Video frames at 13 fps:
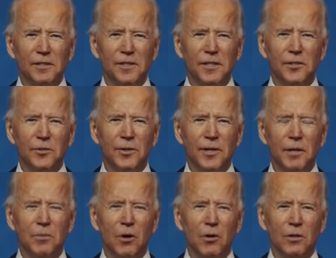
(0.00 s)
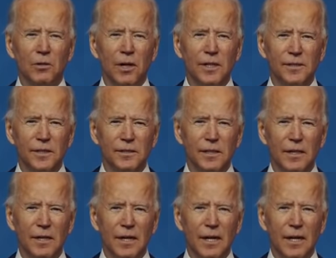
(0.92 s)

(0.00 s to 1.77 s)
policy during the Ebola crisis.